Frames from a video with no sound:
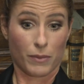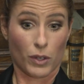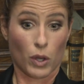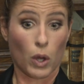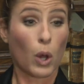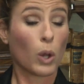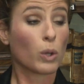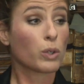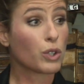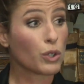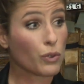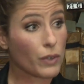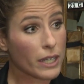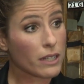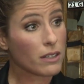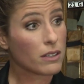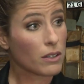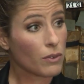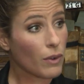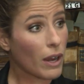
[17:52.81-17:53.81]
culture
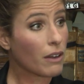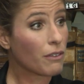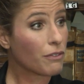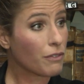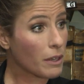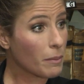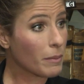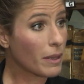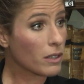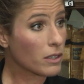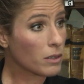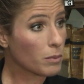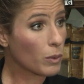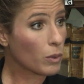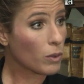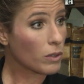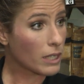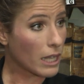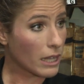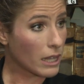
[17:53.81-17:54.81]
is around female
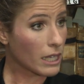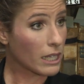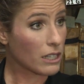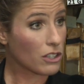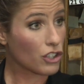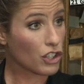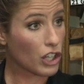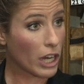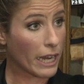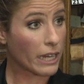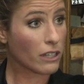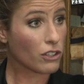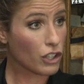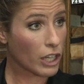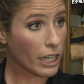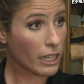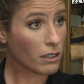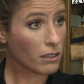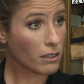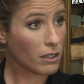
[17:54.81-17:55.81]
sport. I think it's
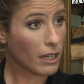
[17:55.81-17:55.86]
changing.